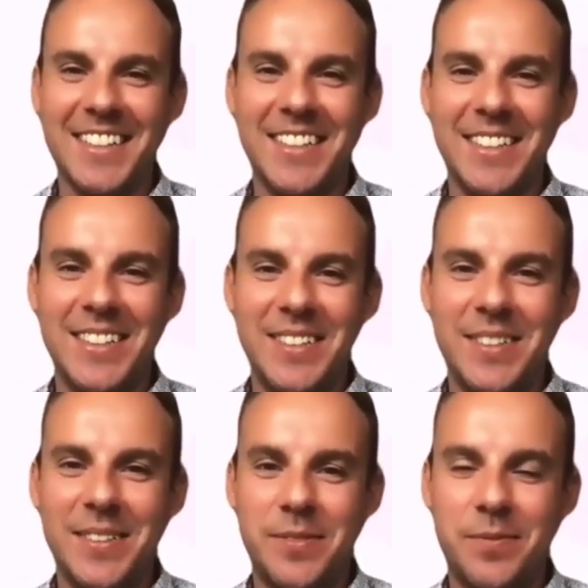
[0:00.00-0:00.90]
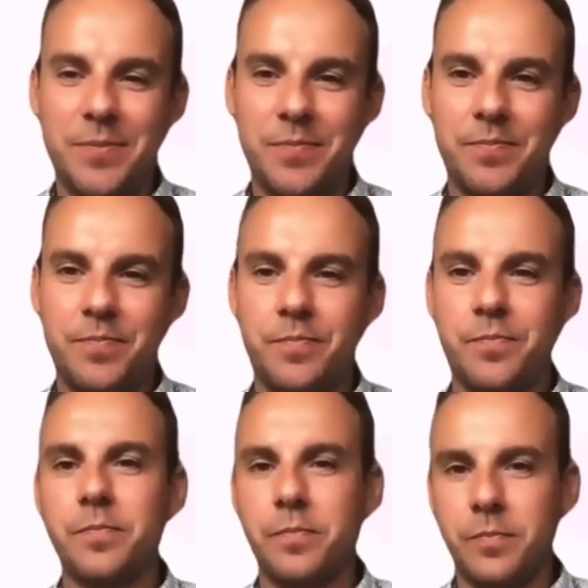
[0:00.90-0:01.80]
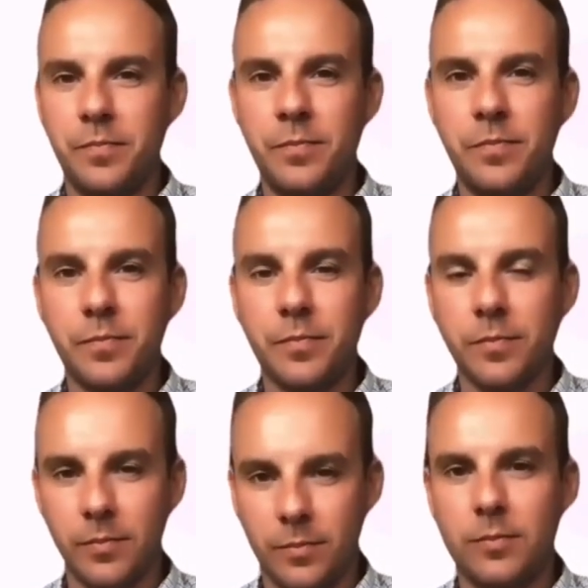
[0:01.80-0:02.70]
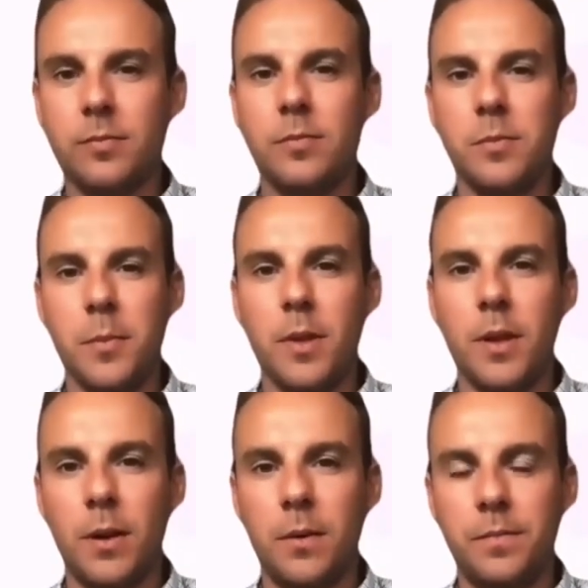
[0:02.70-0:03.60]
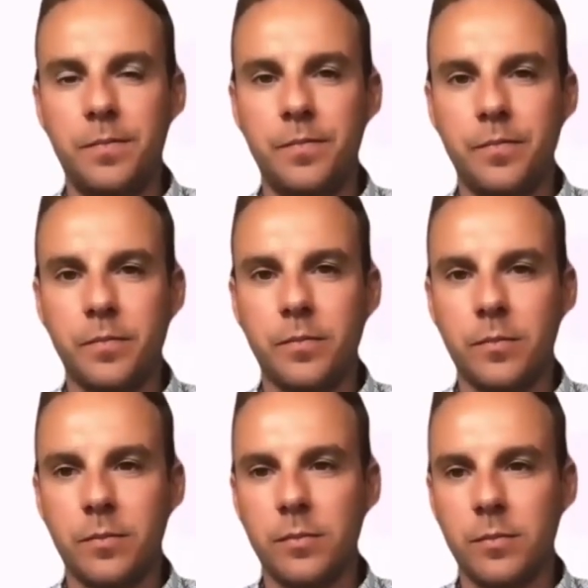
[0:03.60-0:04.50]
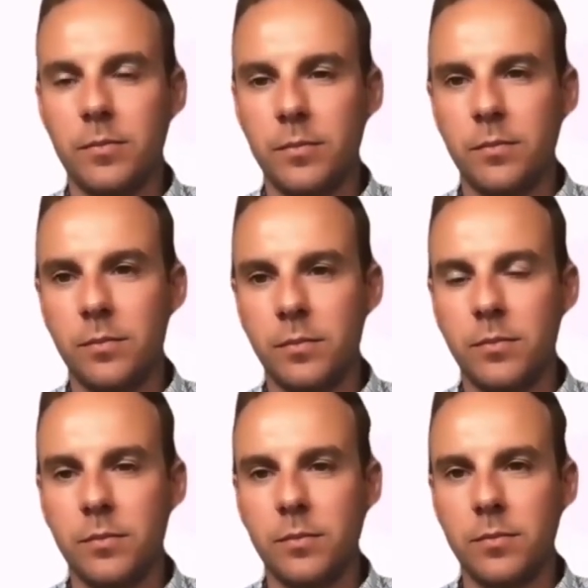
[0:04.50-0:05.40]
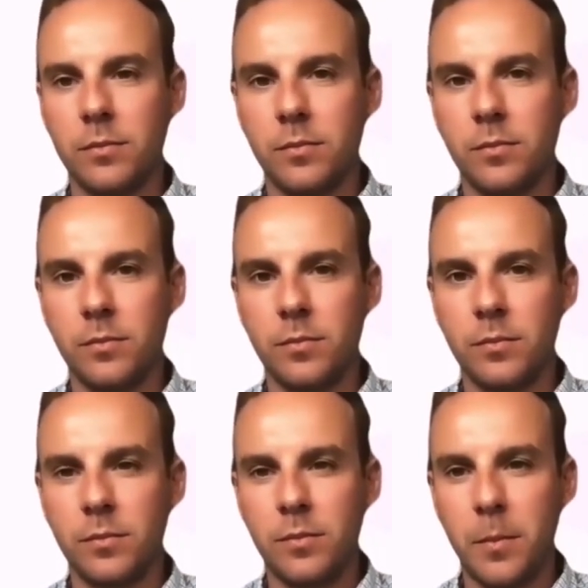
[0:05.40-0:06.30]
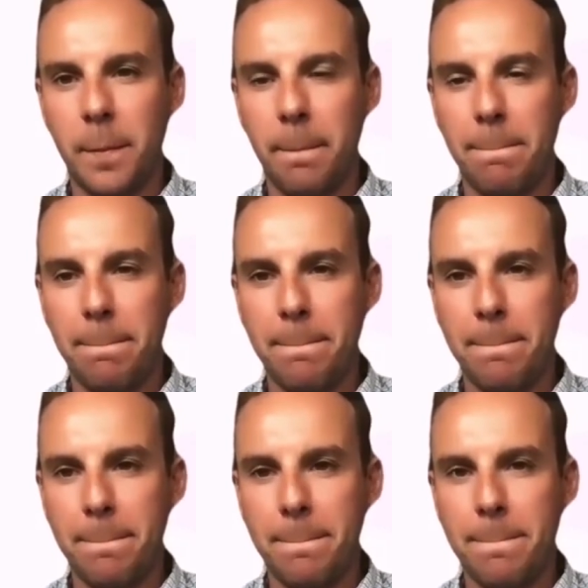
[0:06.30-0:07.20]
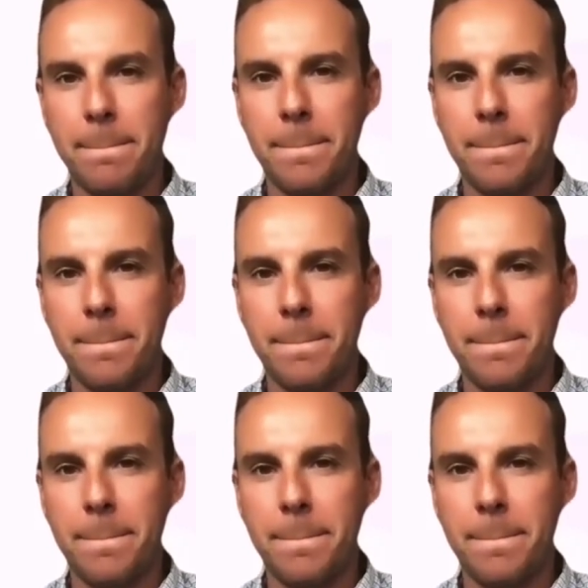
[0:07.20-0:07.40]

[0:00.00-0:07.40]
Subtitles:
No words are spoken by the person on screen.